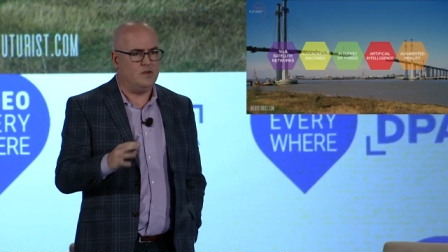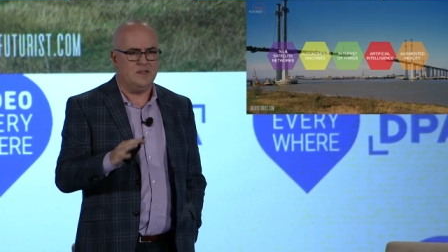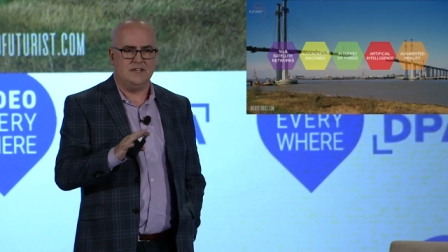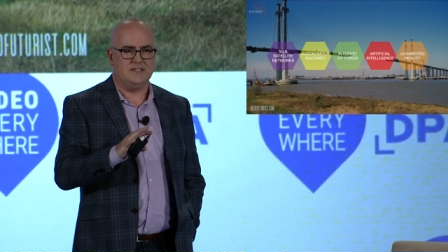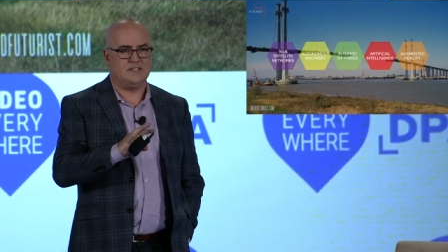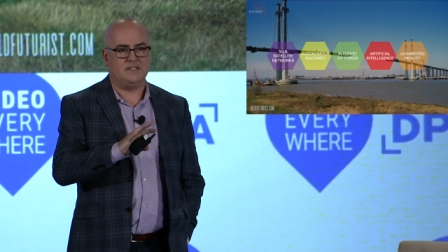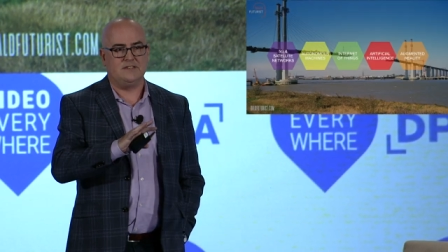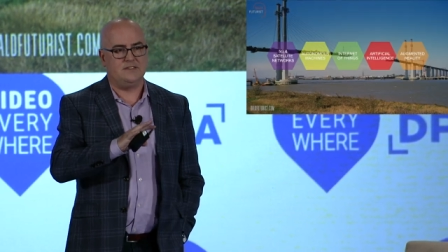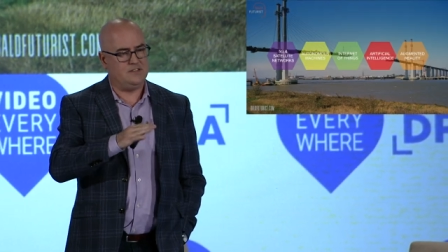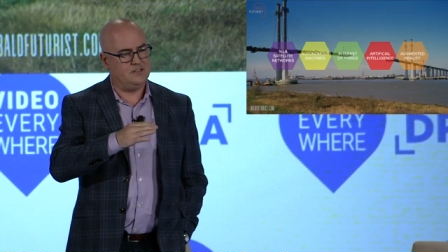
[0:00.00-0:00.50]

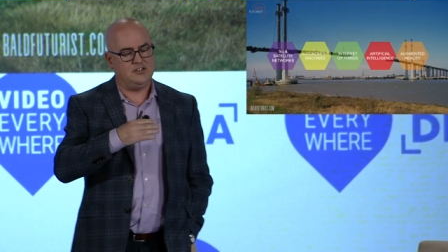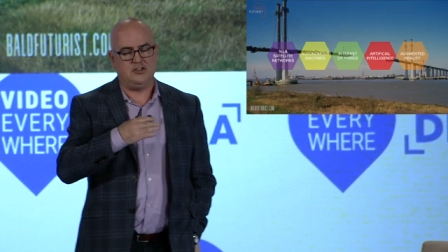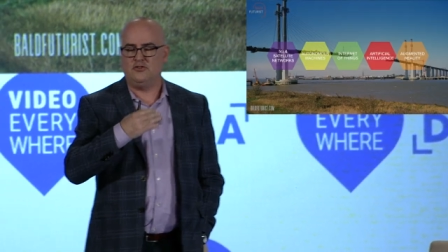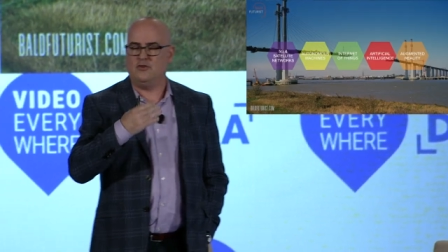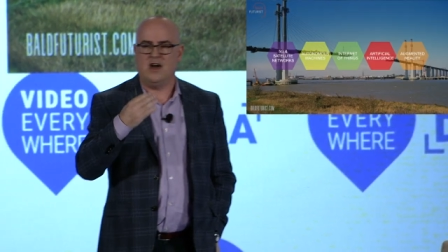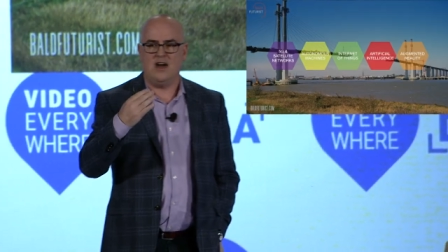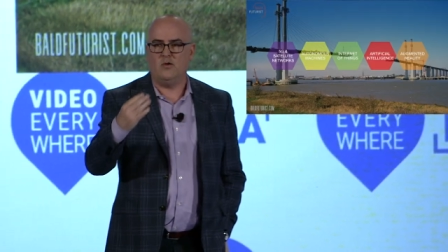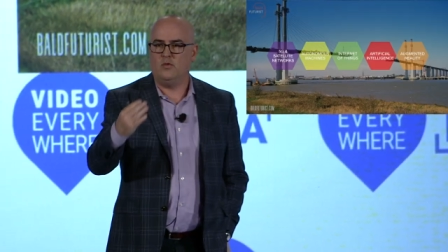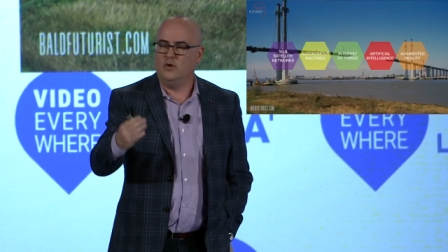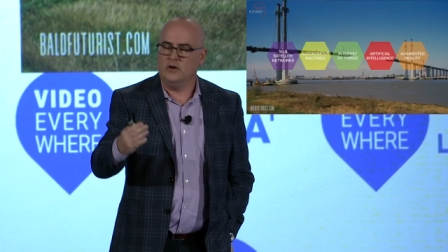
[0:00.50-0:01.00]
That's a
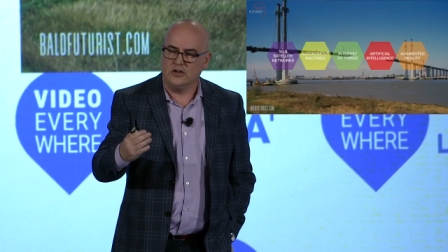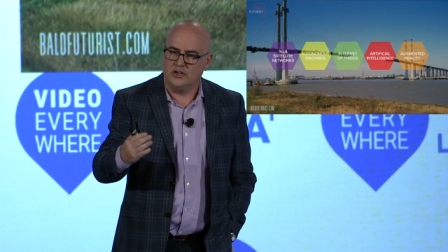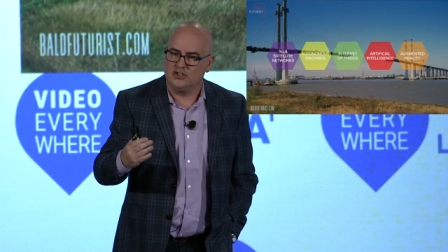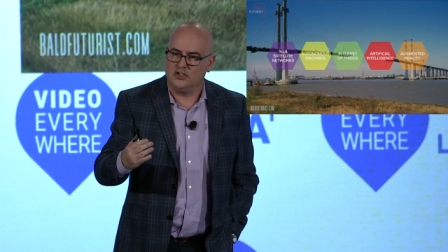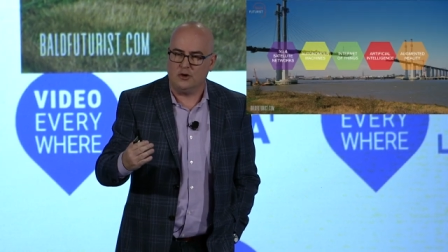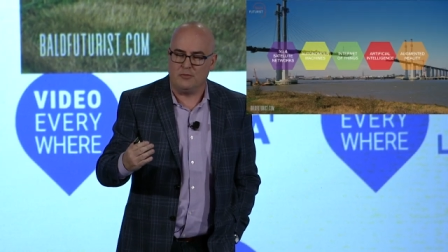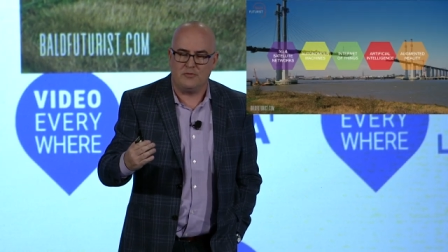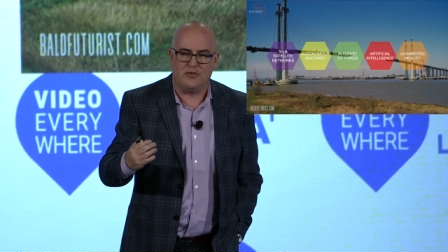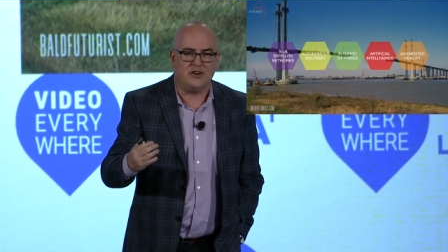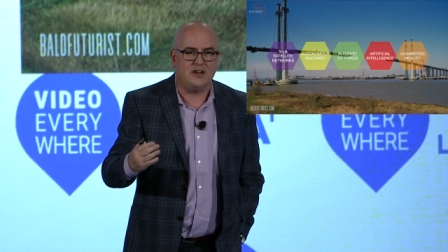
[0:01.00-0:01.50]
two-hour
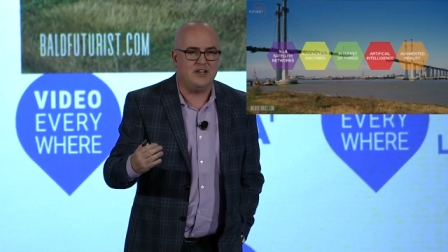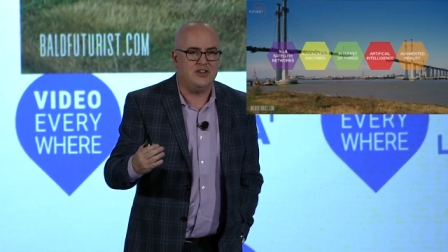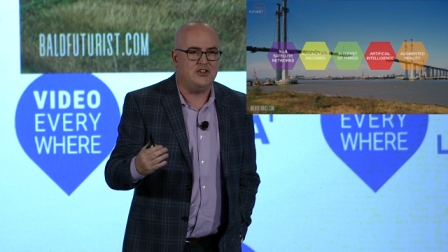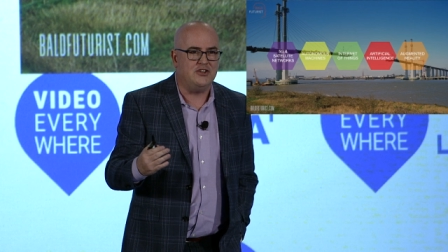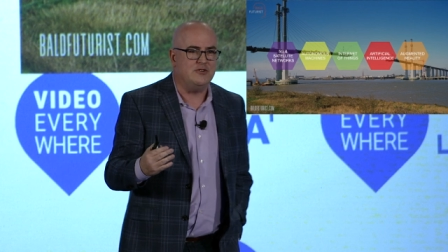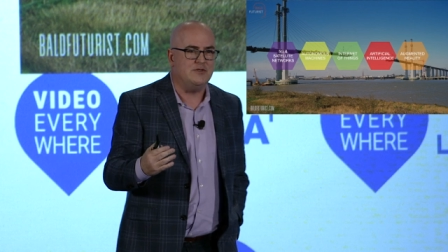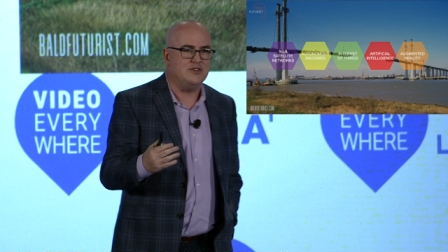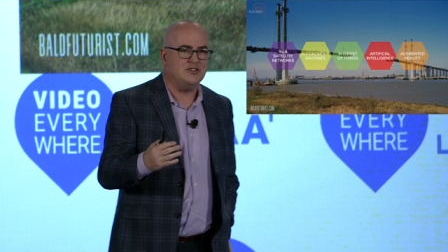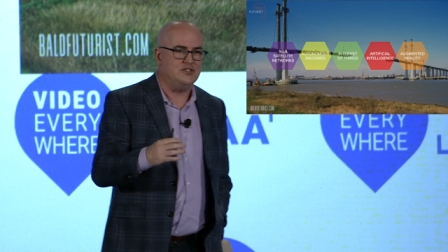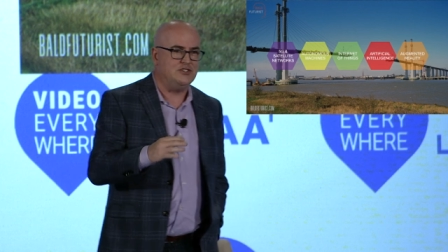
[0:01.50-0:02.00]
workshop that I
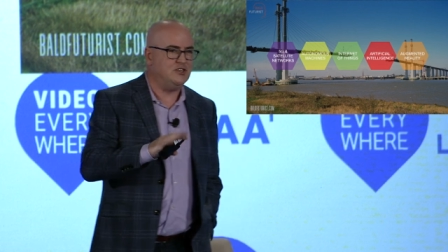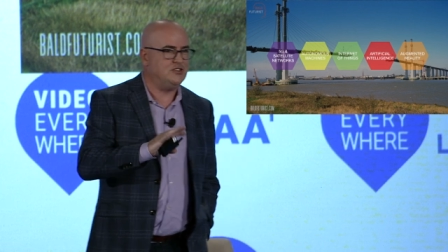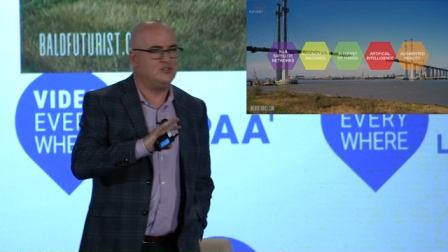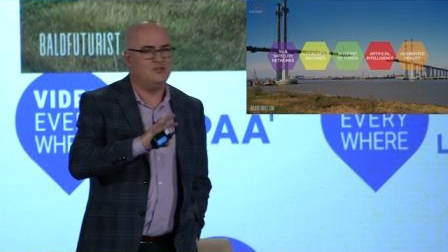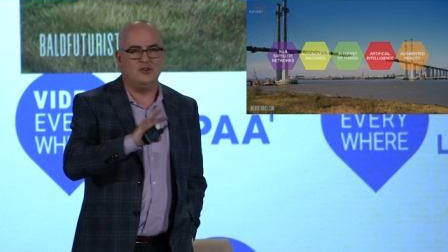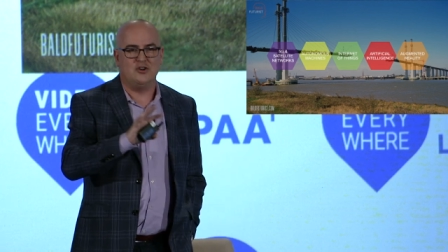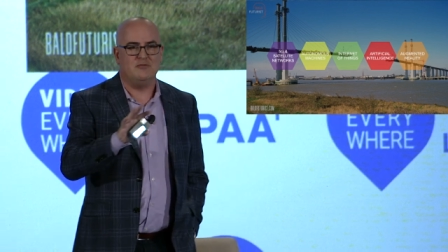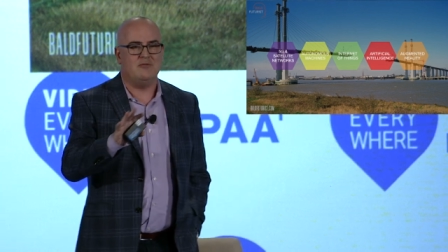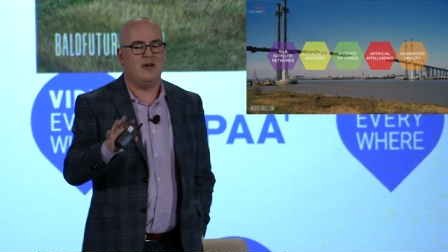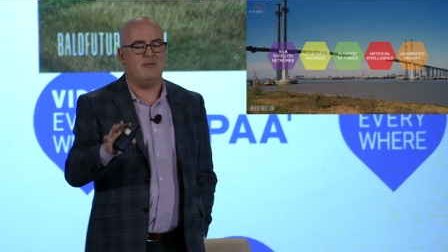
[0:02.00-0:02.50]
do is just
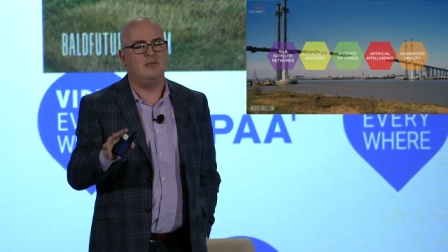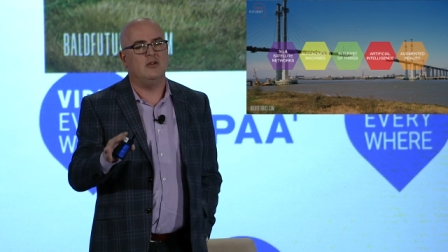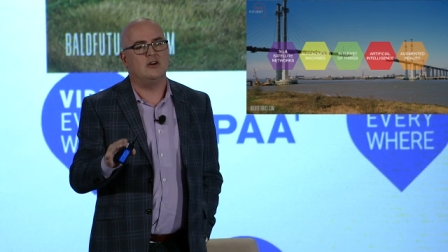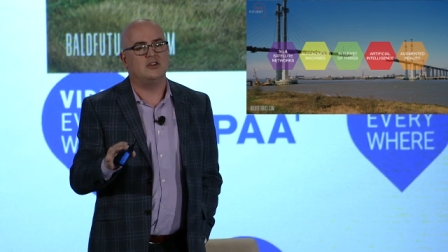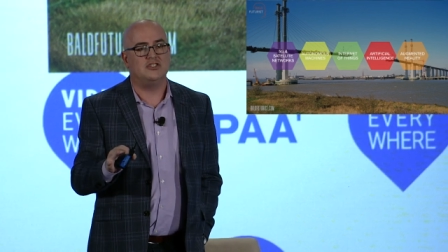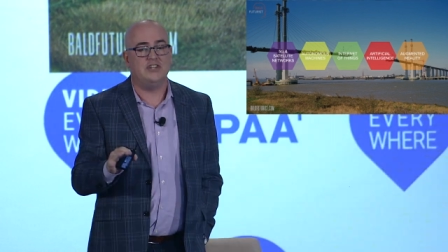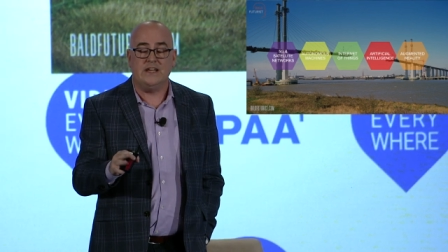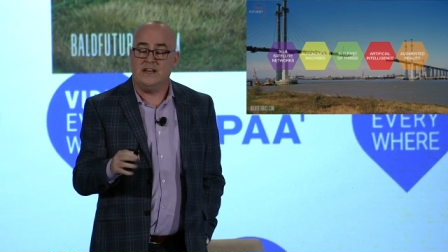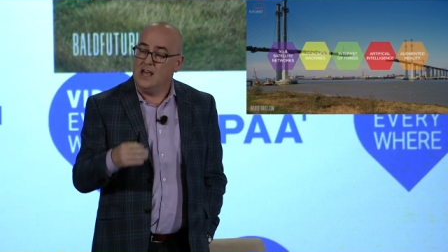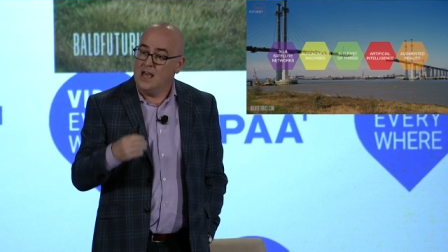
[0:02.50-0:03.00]
talking about
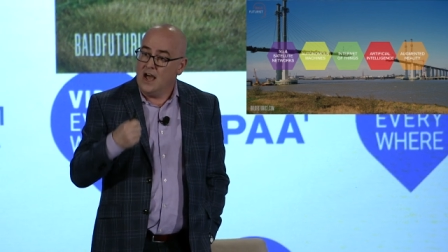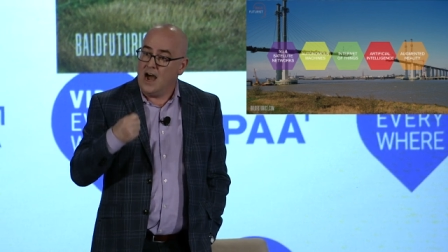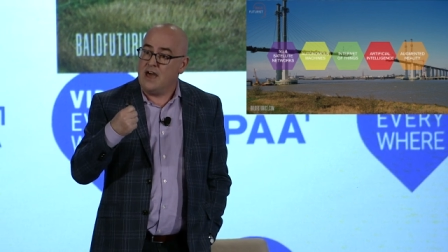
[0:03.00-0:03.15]
blockchain.